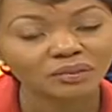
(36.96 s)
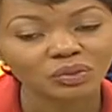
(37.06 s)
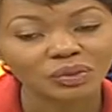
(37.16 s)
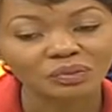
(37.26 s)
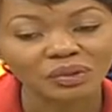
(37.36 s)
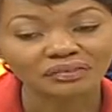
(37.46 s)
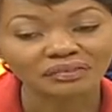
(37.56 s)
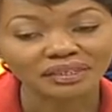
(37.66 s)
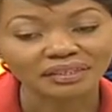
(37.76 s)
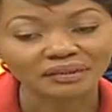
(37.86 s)
to Ebru
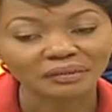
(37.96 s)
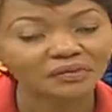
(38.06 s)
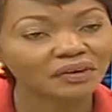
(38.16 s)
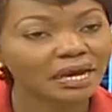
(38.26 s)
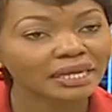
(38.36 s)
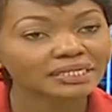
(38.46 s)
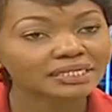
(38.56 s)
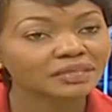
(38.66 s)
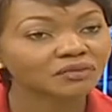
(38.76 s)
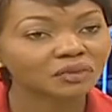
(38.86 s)
Africa. We've had
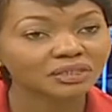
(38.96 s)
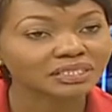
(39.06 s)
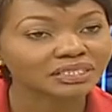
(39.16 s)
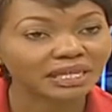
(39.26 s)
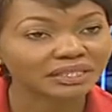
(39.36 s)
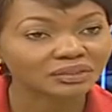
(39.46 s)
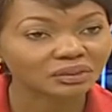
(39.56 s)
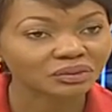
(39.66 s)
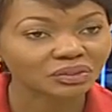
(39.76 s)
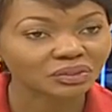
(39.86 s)
several designers
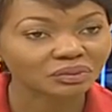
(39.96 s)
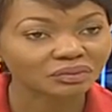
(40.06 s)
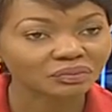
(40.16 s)
on the show,